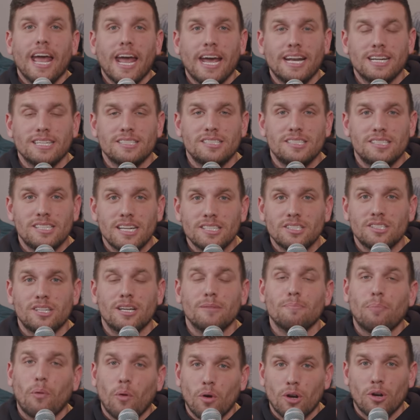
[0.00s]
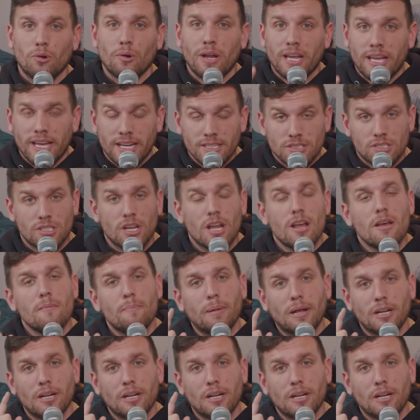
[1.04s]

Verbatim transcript: in assisting Puerto Ricans